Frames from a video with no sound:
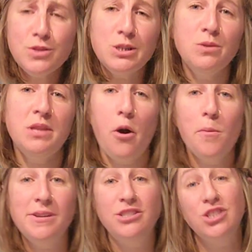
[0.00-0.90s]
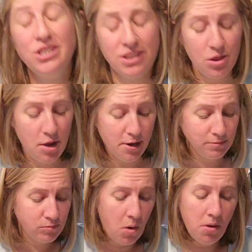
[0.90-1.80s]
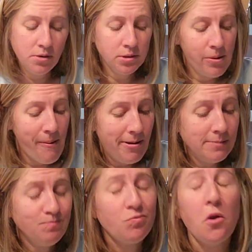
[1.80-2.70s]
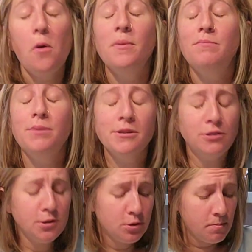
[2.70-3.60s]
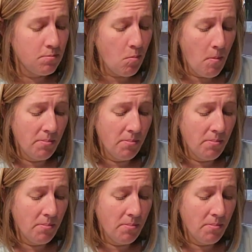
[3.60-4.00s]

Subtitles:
Especially with that homemade cheese on there. Homemade pickles.